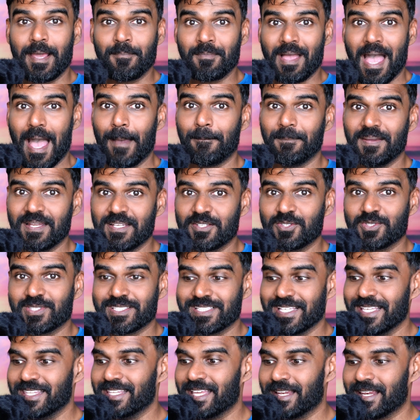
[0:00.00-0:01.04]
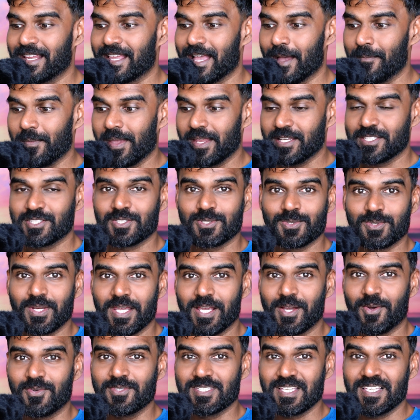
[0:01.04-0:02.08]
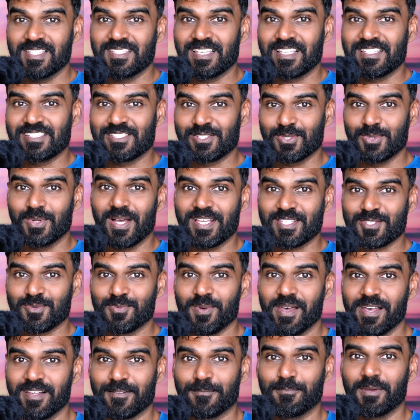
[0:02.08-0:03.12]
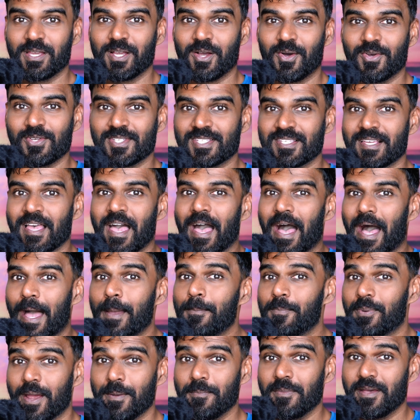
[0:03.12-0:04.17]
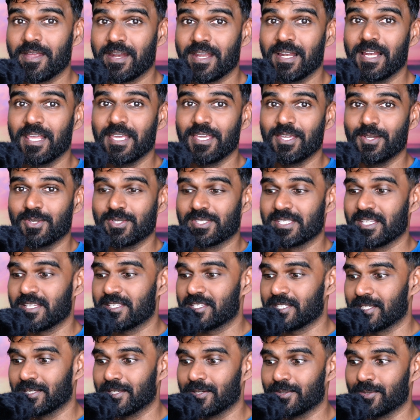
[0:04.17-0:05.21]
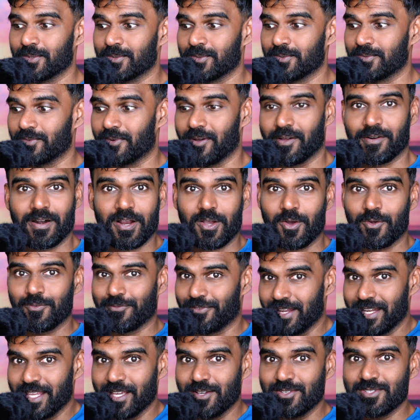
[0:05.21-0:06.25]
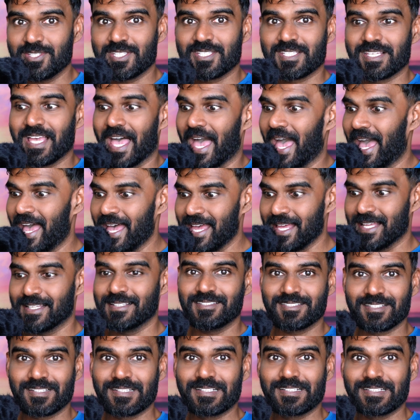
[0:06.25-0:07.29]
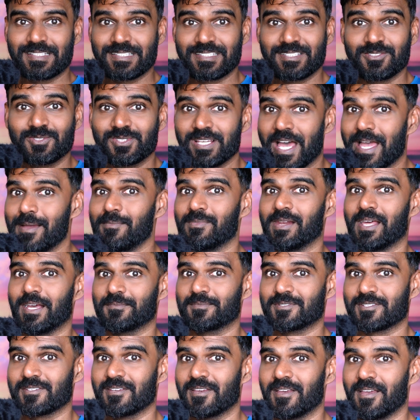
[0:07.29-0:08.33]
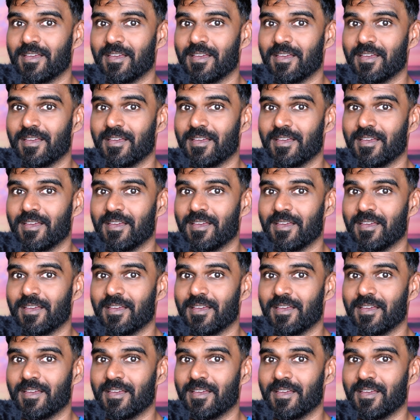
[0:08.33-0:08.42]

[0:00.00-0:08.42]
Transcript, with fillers: I'm happy to see that coming to Nikon Z6 II as well, because I primarily use it to record videos and to time lapse.